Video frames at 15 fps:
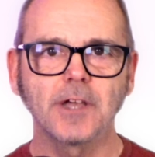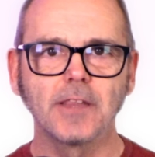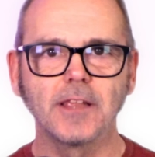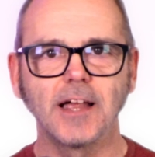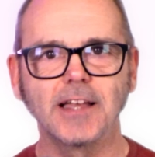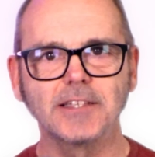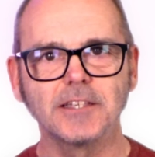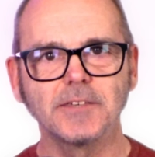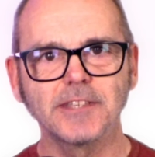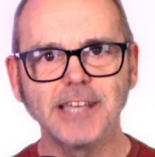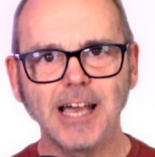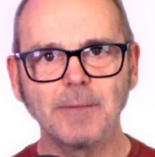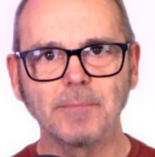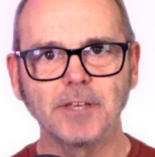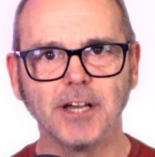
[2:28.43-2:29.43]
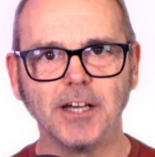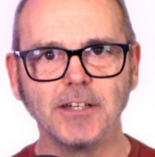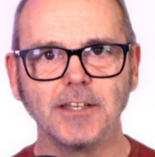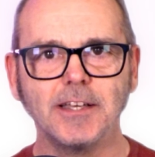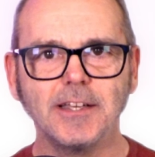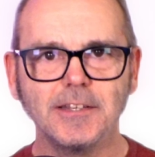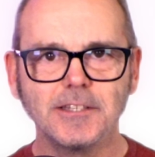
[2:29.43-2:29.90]
are the likes of CapCut,
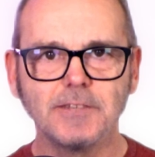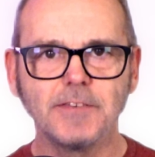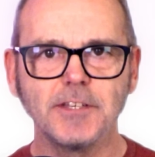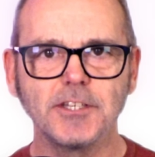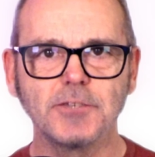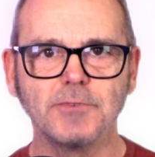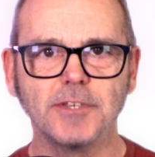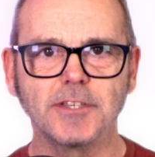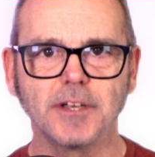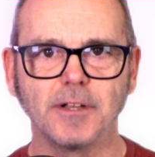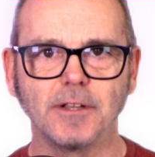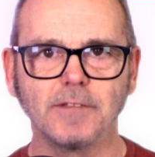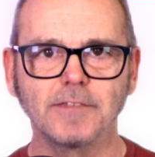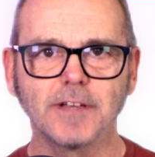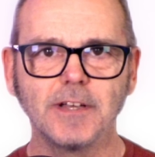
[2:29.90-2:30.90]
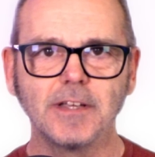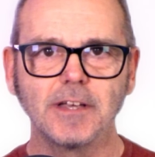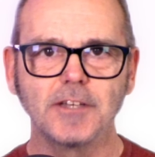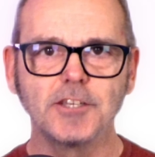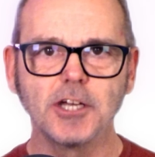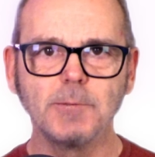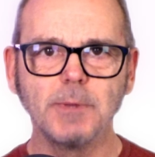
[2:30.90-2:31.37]
DaVinci Resolve,
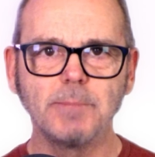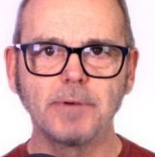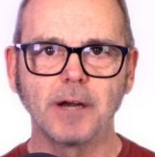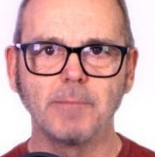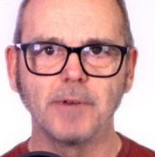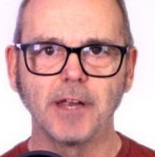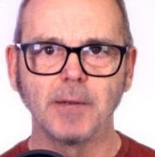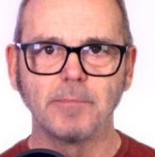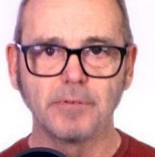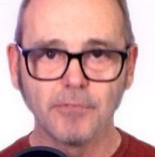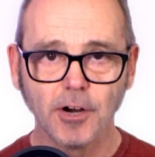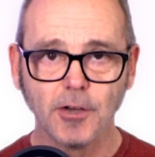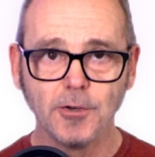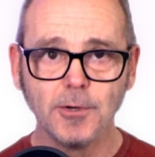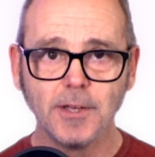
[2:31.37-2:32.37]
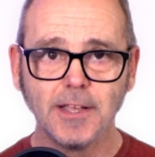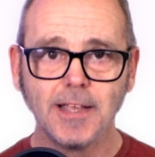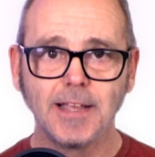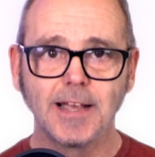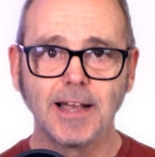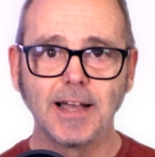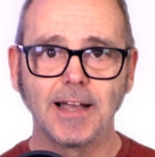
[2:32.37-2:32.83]
Adobe Premiere Pro,
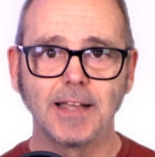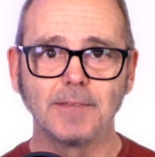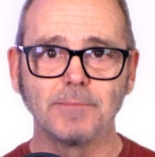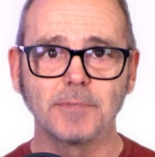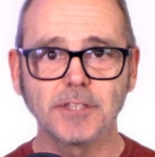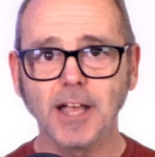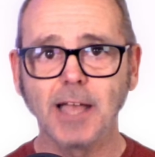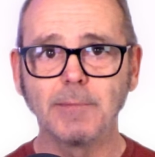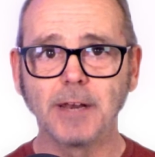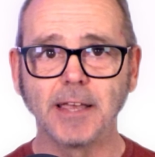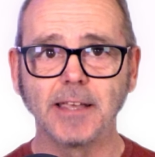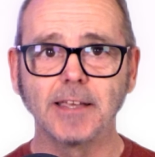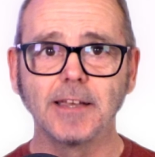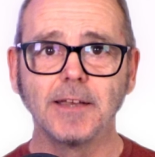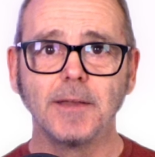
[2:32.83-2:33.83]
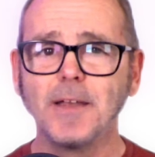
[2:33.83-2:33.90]
and CyberLink.